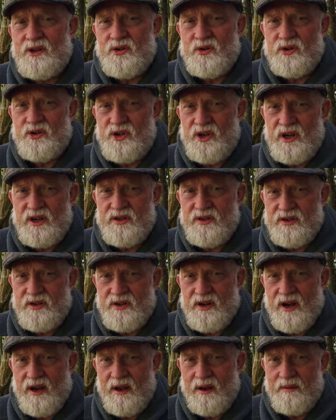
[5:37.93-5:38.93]
should
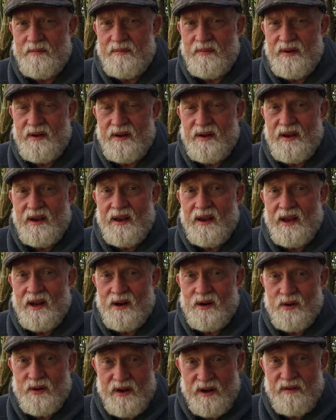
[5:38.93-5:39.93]
Jesus come
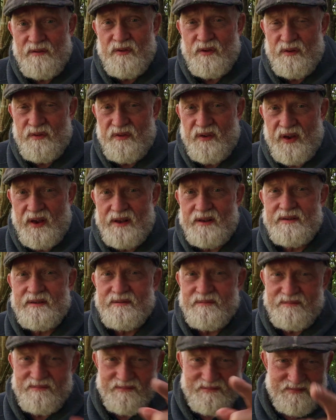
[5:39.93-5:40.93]
and looking for faith,